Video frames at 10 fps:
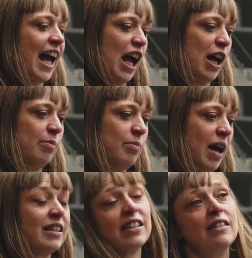
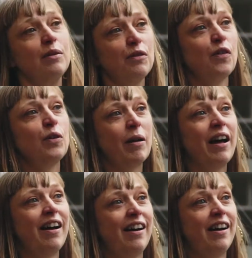until they will fall
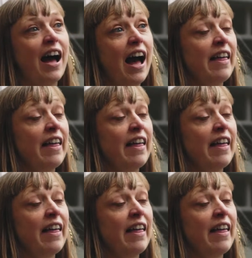apart.